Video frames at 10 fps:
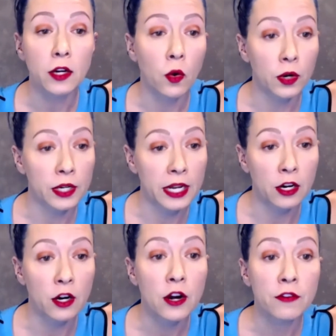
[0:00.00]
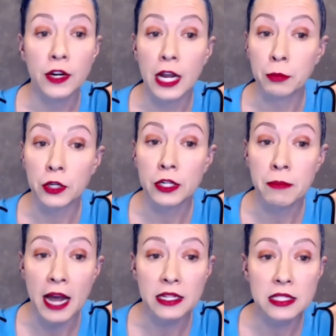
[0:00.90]
coordinator for neighborhood
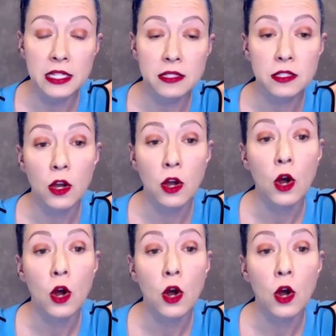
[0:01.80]
magazines,